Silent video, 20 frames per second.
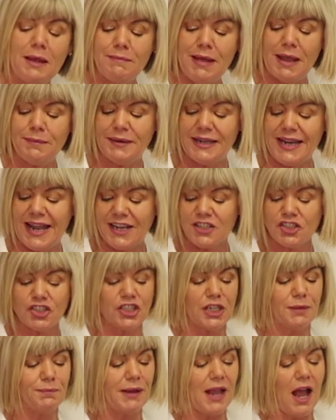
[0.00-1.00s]
maybe
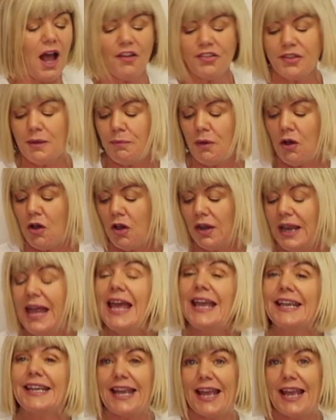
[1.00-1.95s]
next year be on the ball,